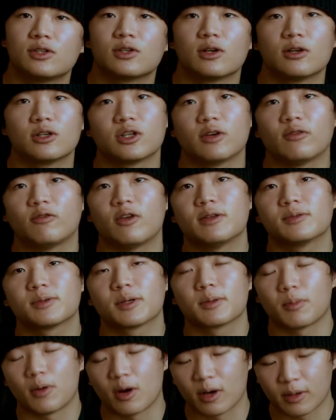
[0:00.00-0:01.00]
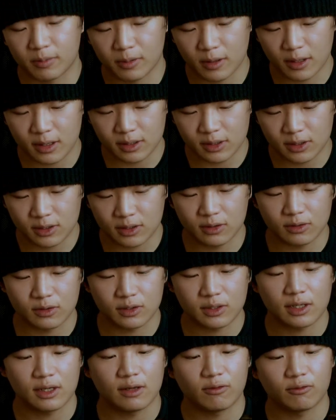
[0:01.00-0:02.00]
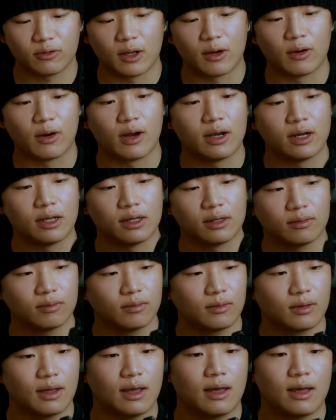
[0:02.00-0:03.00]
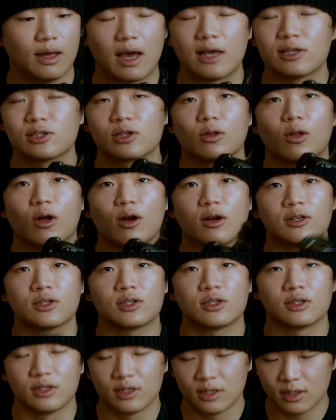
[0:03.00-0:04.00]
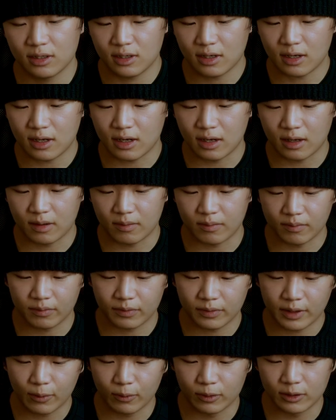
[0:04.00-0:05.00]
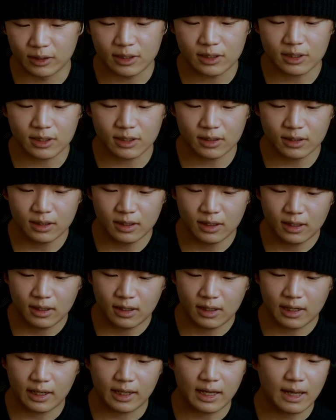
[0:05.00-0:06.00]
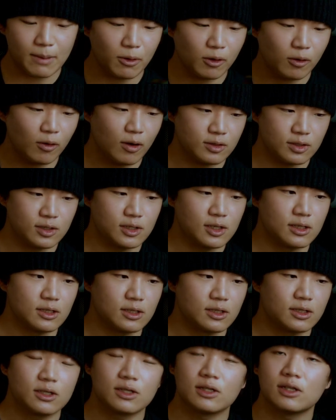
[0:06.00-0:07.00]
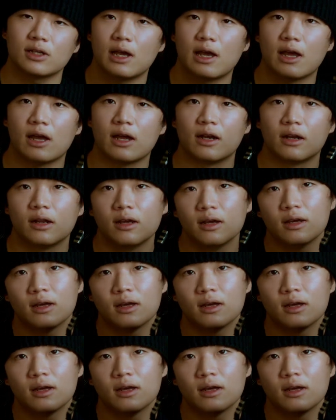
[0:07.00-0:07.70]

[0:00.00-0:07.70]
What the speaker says: searched on Facebook Marketplace to see if there were any SLRs that were decent. And I came across this, and